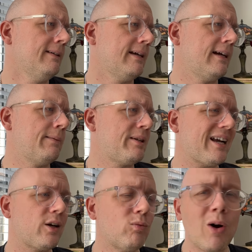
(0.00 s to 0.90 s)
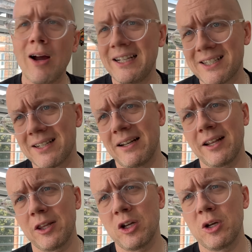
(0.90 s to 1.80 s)
Declan Rice,
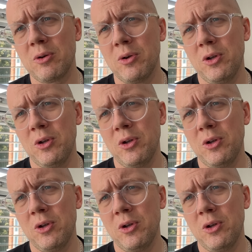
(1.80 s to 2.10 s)
another